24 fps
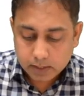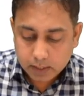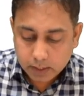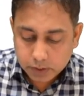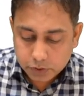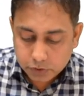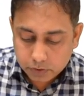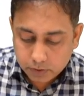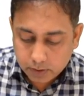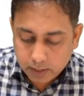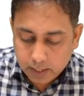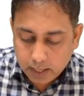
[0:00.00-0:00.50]
I
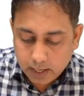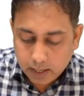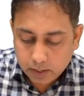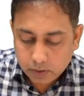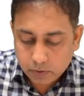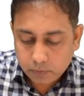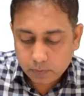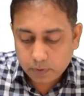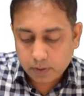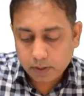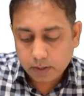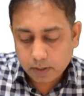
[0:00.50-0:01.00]
should add
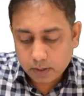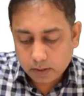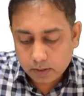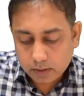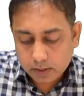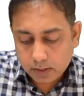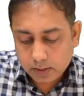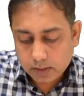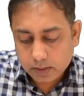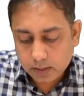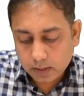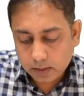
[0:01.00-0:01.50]
over here,
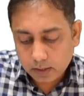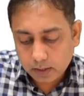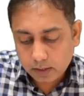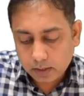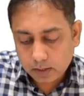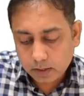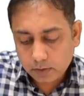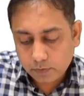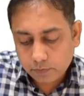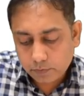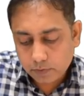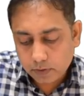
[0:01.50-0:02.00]
these are the
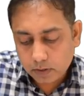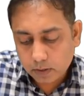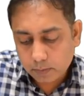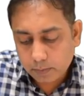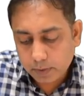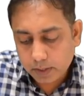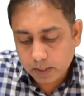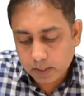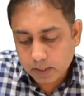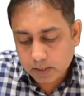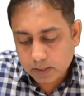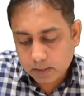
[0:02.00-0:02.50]

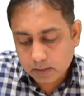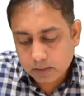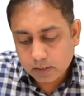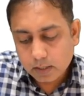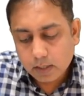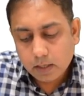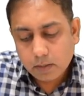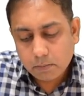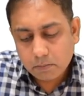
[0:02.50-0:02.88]
confirmed cases,